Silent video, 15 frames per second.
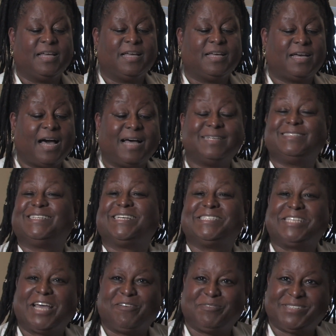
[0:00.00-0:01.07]
God does
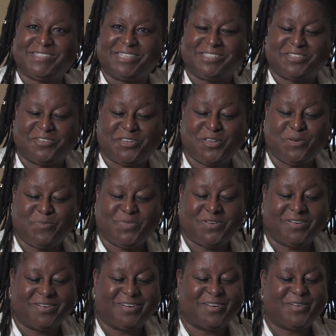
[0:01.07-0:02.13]
have a sense of
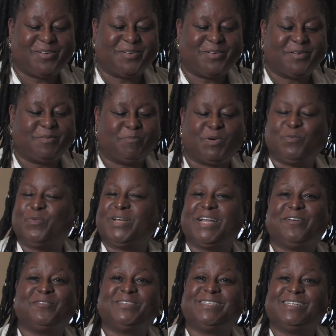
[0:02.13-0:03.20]
humor, but
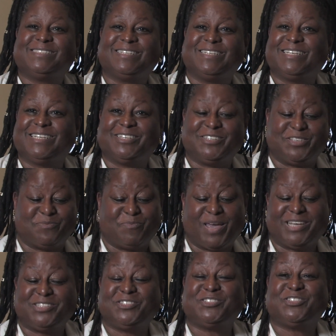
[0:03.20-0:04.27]
whatever doesn't kill you
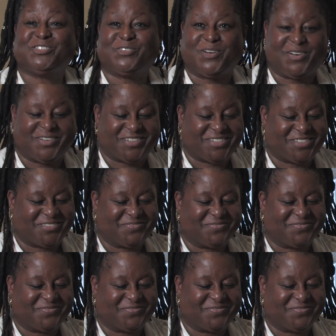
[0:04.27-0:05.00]
makes you stronger.